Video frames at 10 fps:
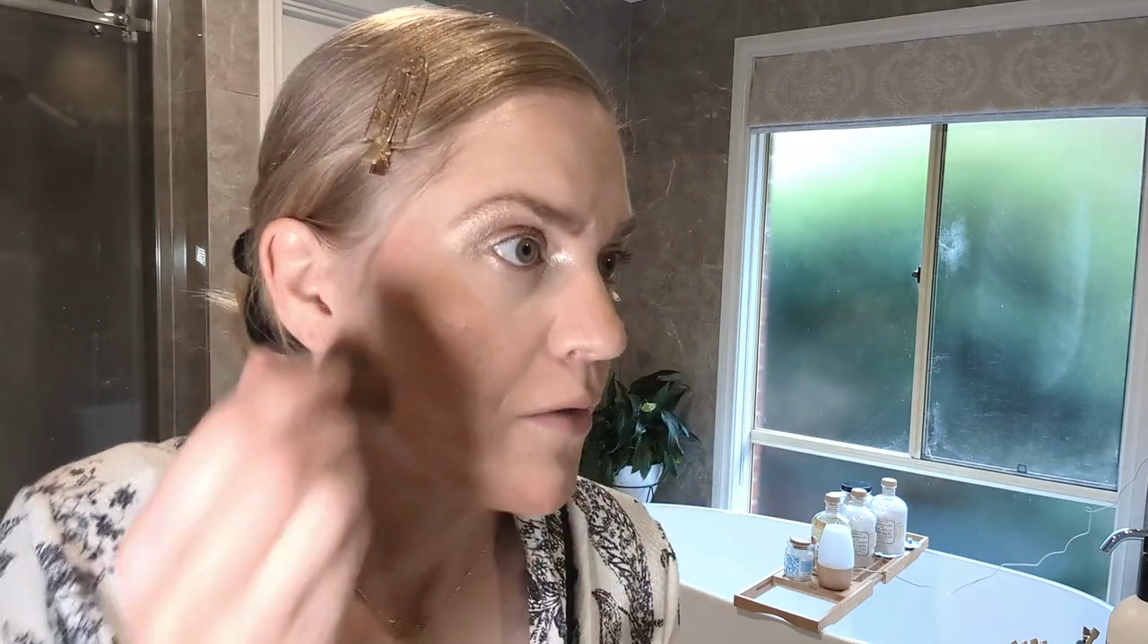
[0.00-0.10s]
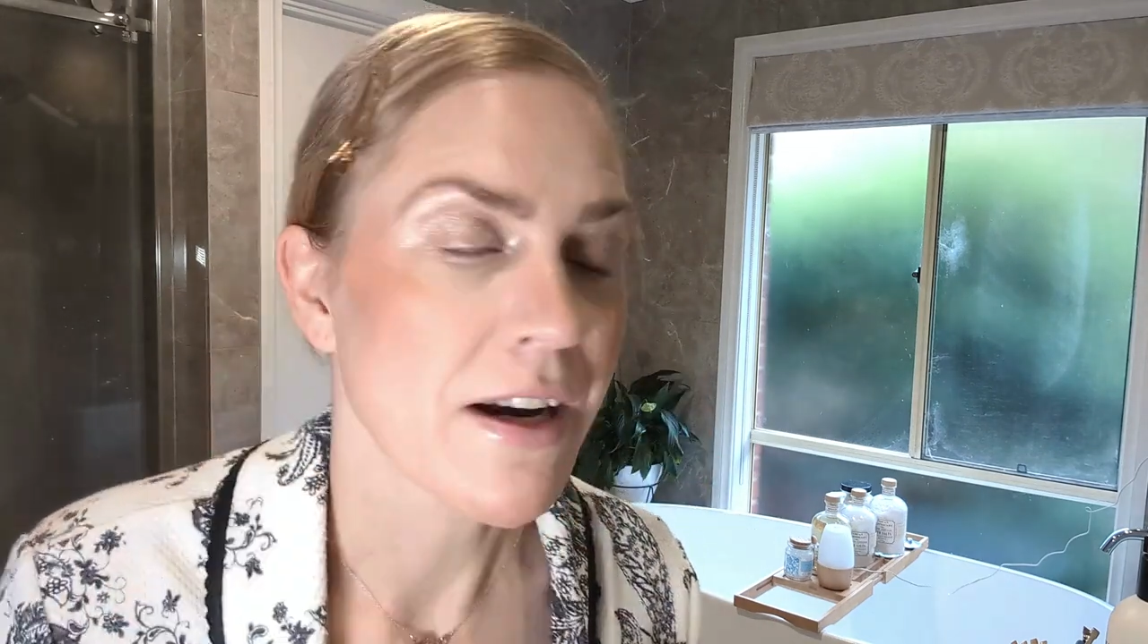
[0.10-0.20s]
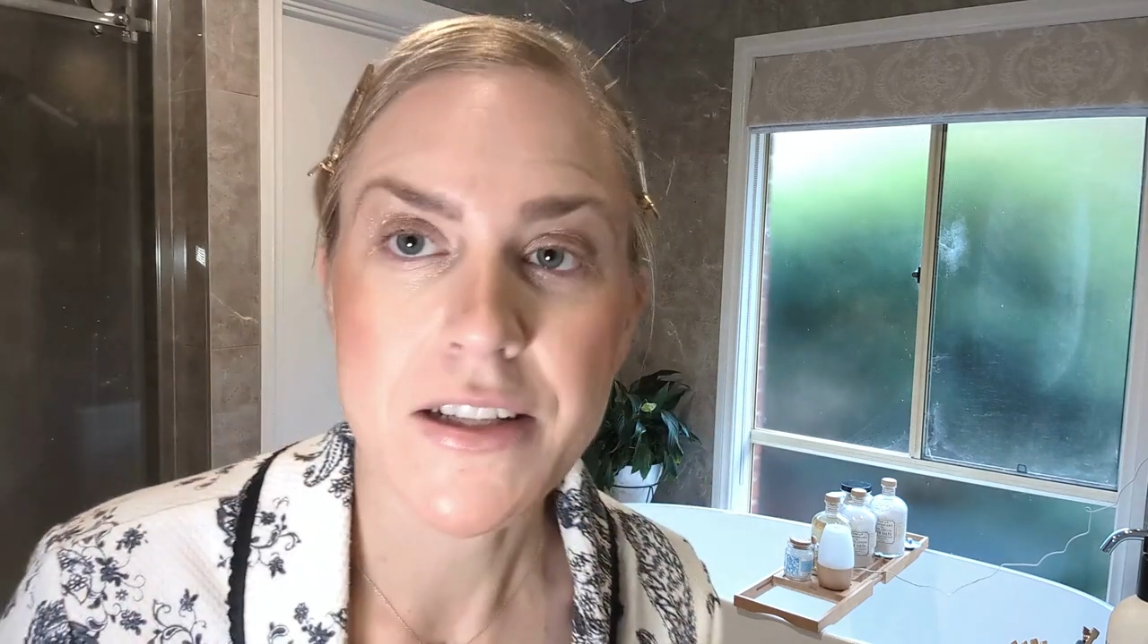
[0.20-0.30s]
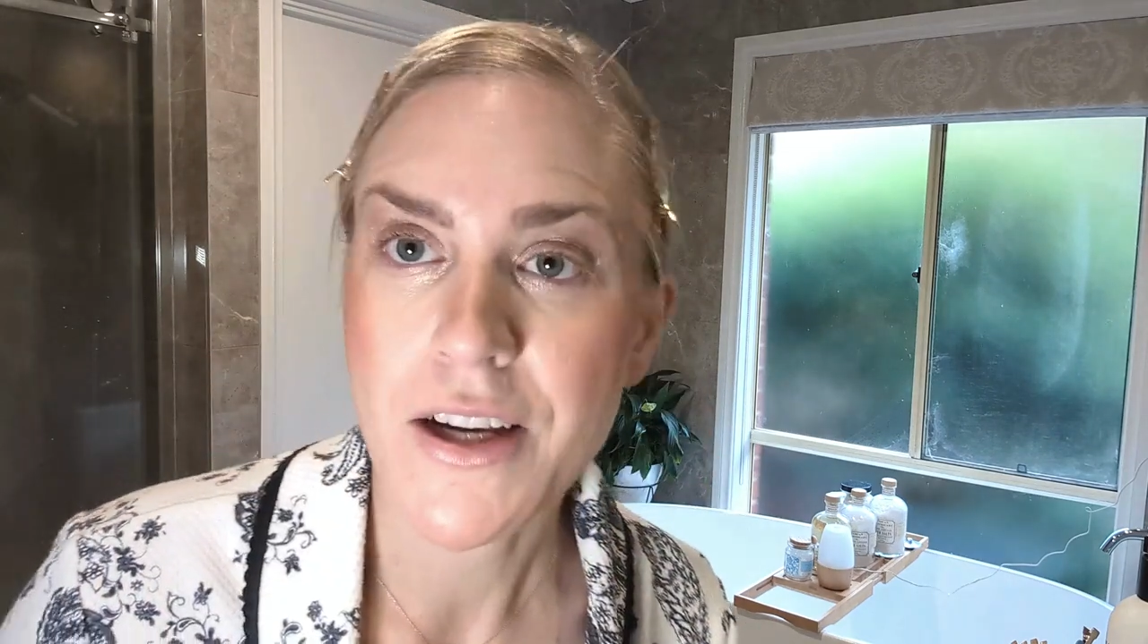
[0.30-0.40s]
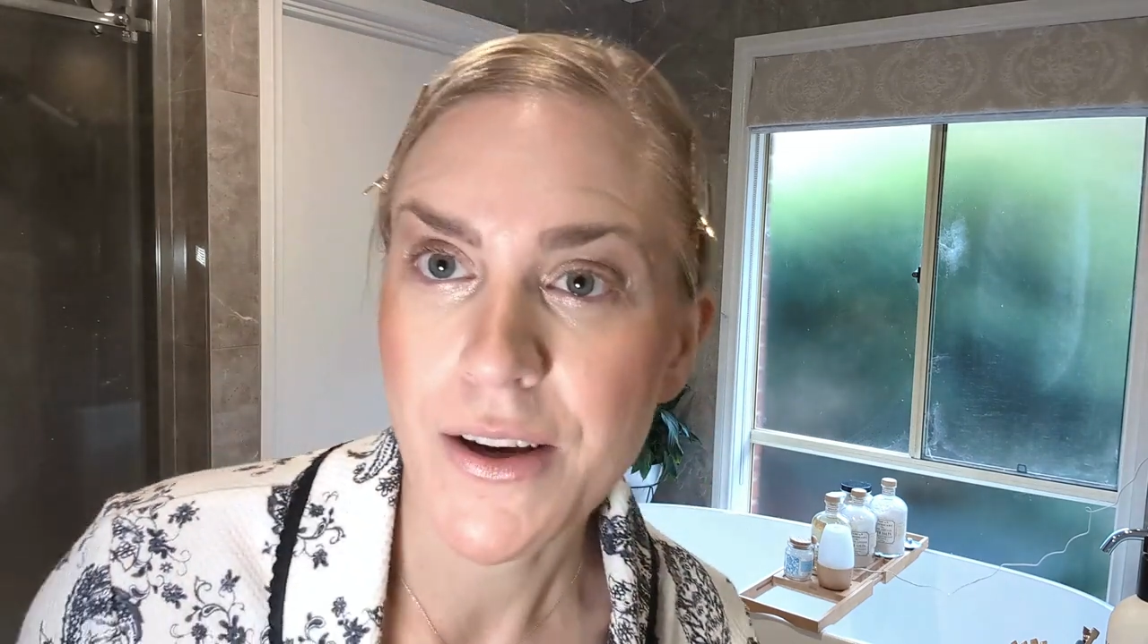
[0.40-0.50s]

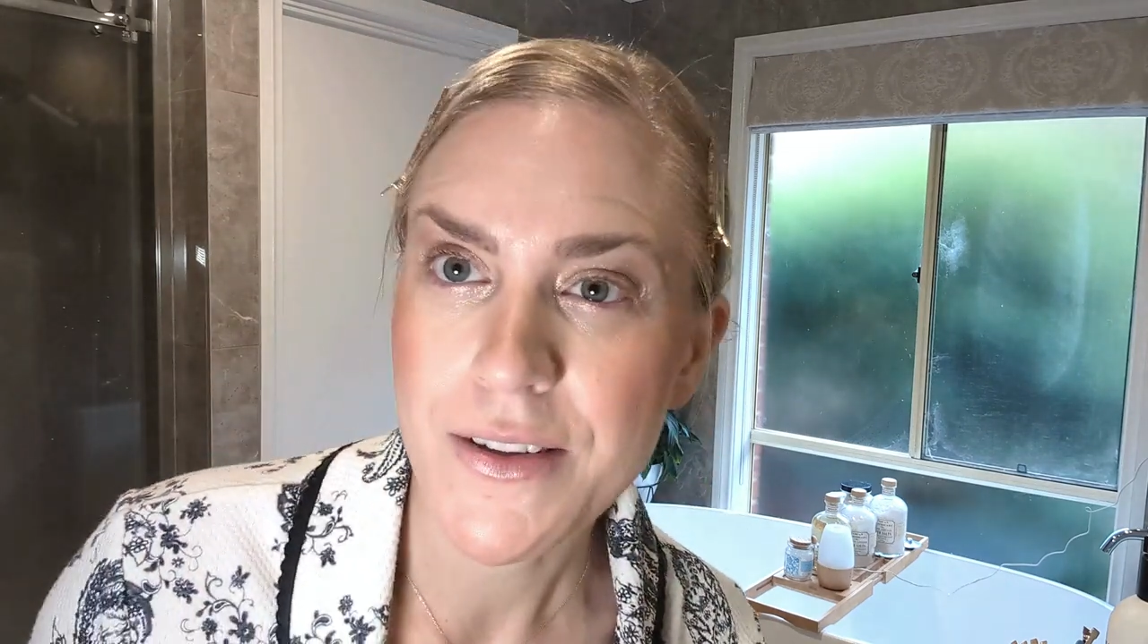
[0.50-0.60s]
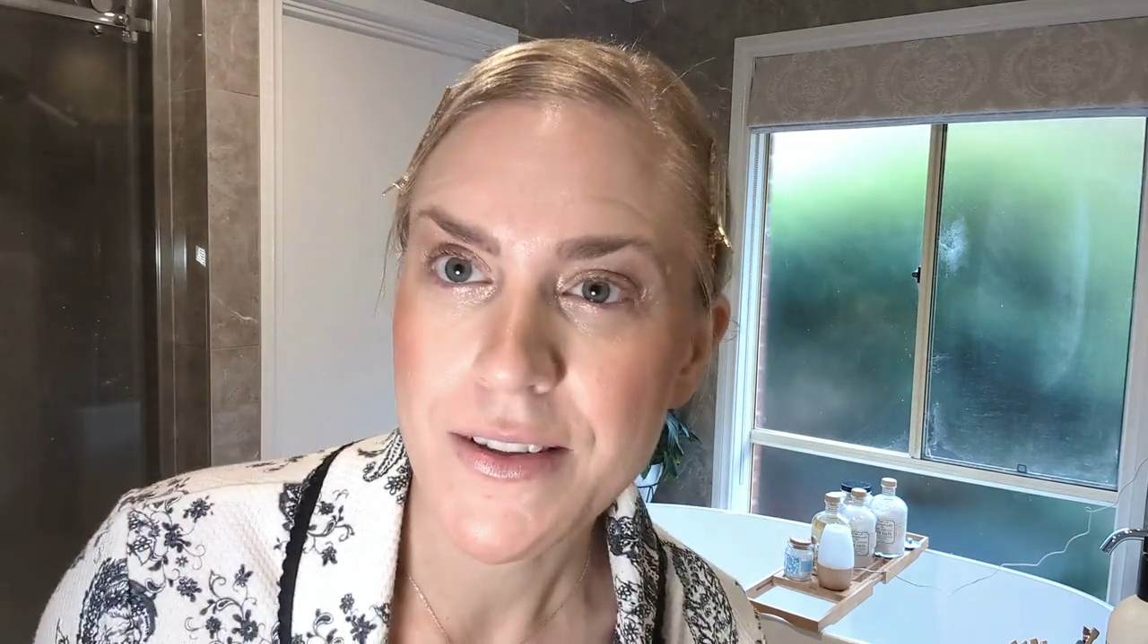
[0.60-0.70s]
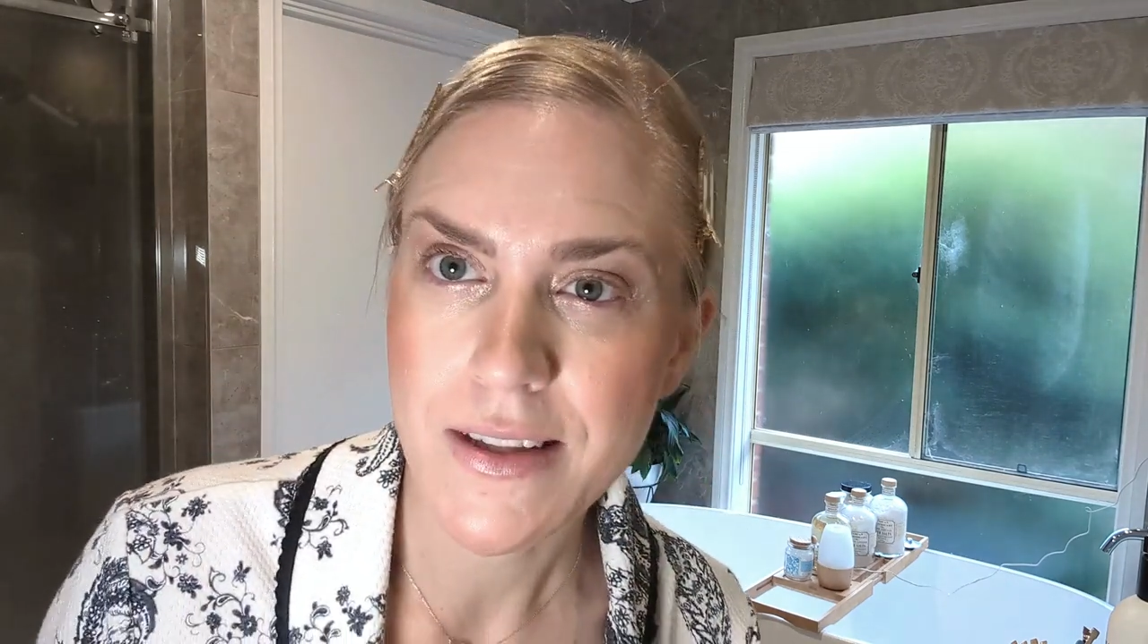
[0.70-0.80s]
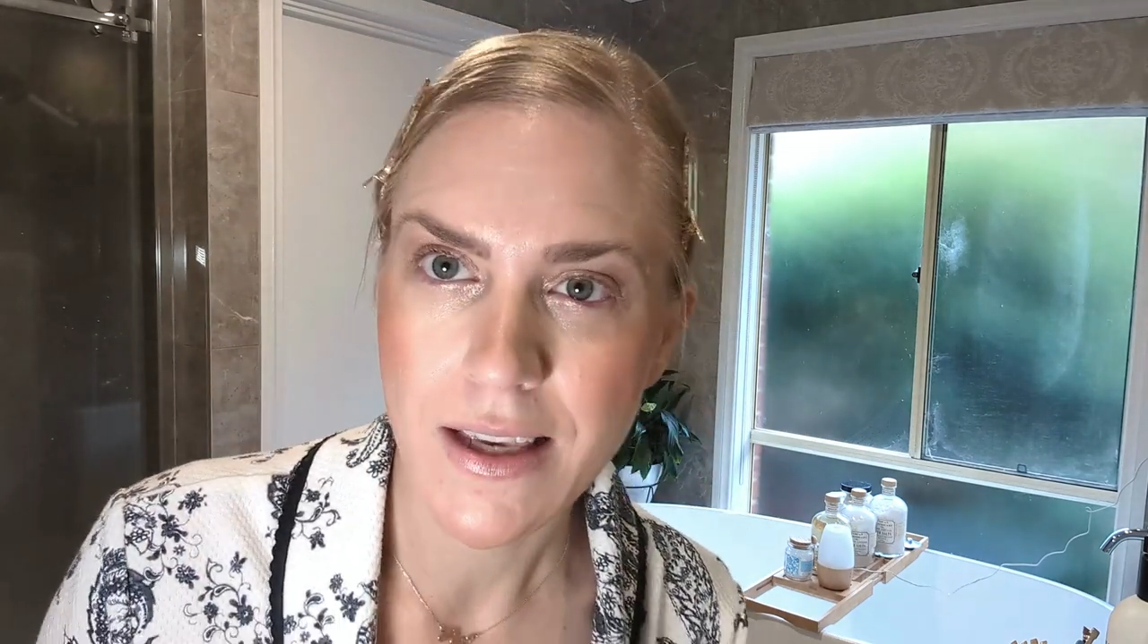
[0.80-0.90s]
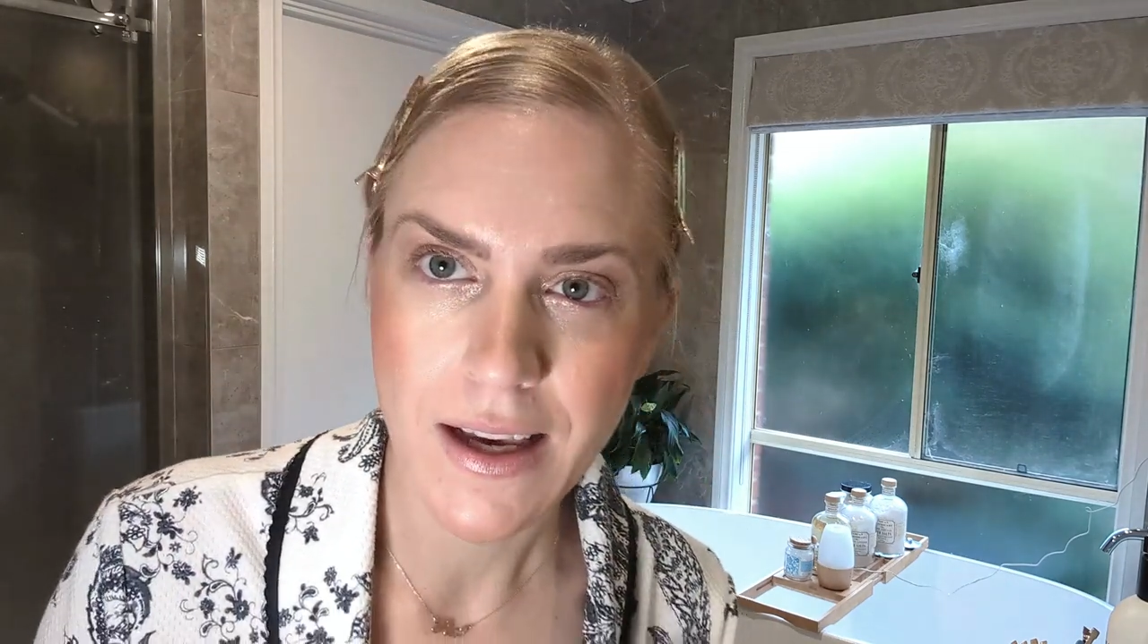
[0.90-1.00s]
red
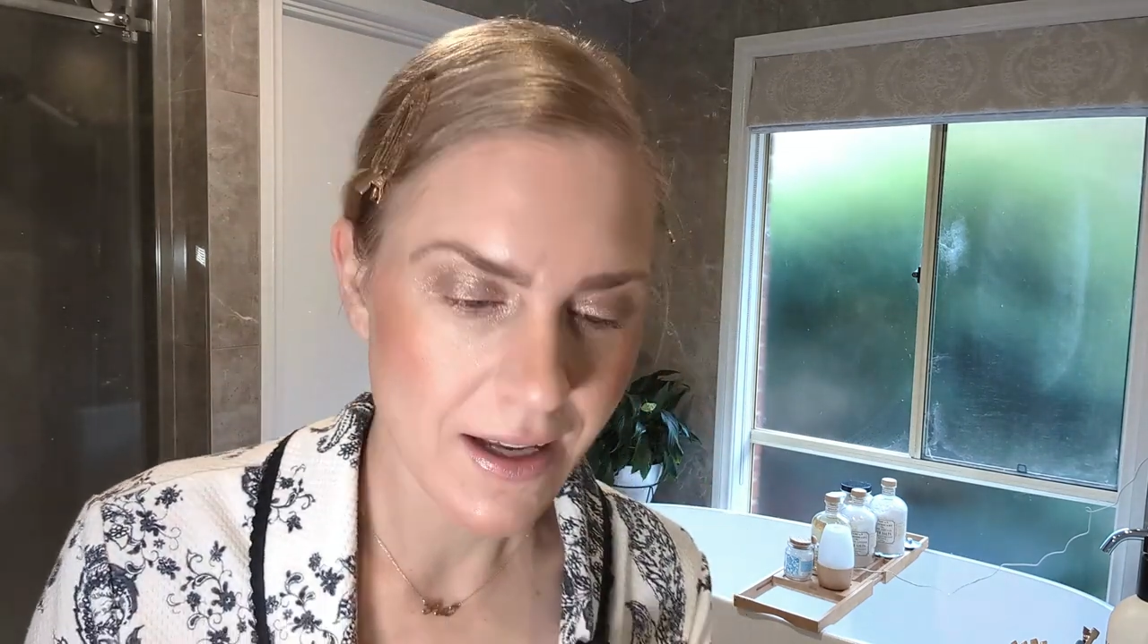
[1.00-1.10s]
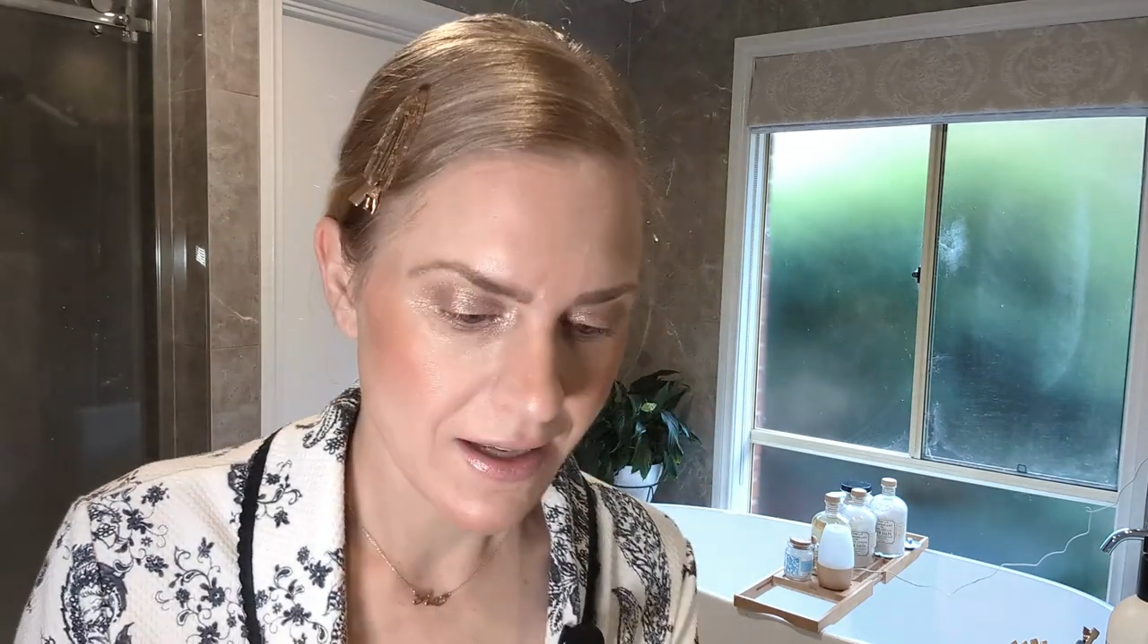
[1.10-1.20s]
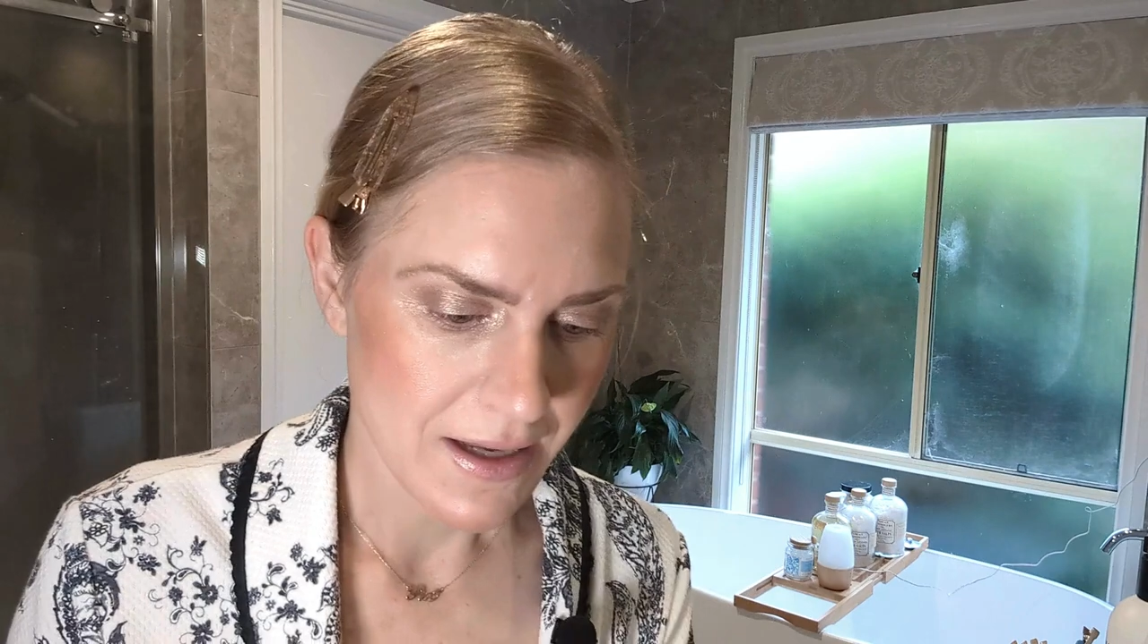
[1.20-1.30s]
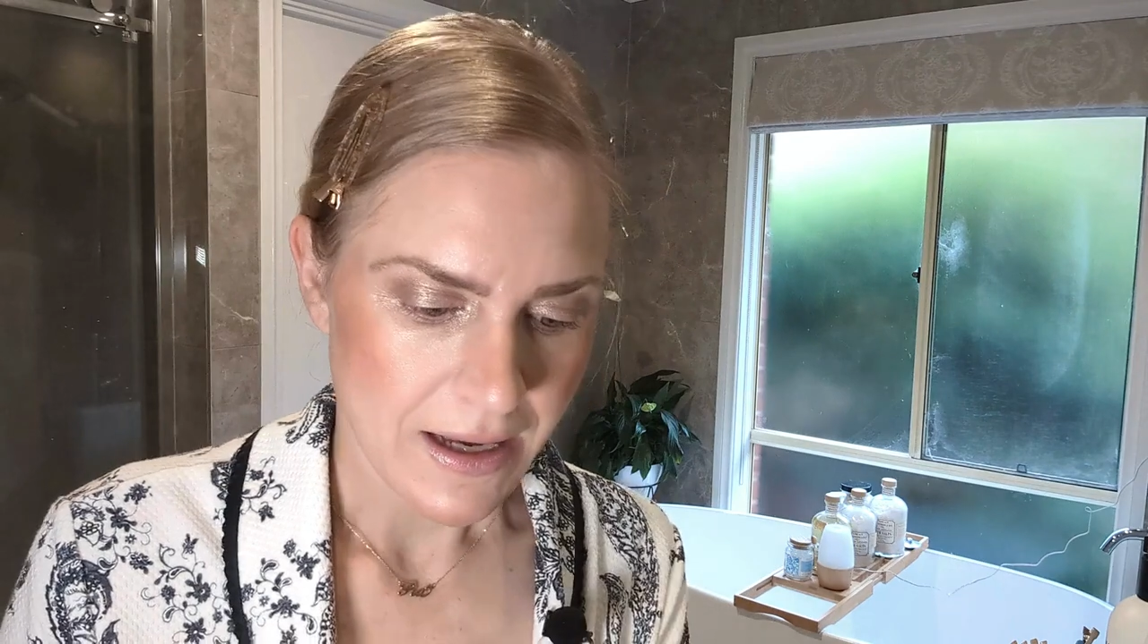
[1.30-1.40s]
tones here,